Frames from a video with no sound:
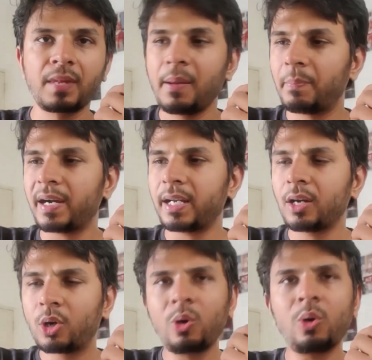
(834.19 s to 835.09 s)

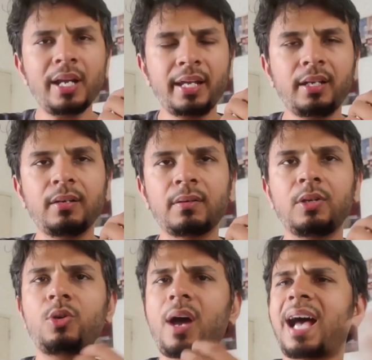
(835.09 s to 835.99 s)
but coding,
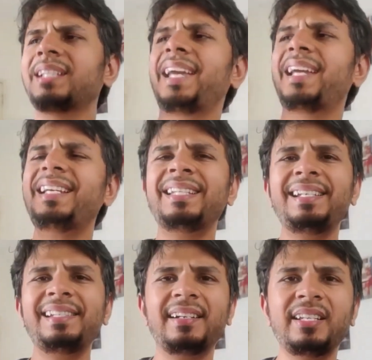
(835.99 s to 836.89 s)
you ask any
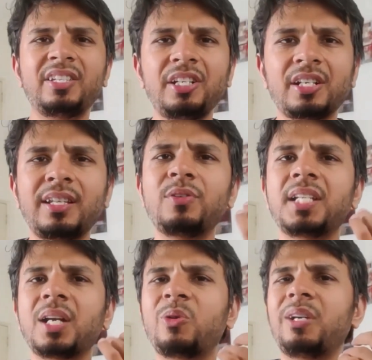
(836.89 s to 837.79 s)
seasoned engineer, they would
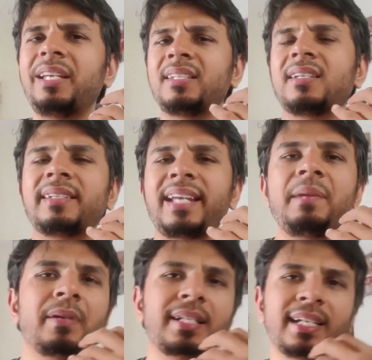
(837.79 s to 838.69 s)
say coding is just
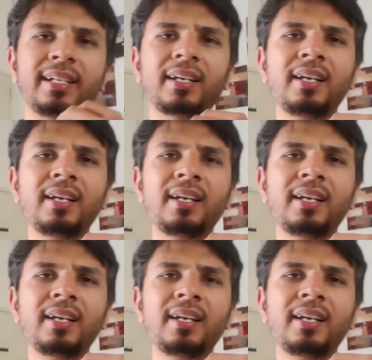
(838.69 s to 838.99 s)
10%.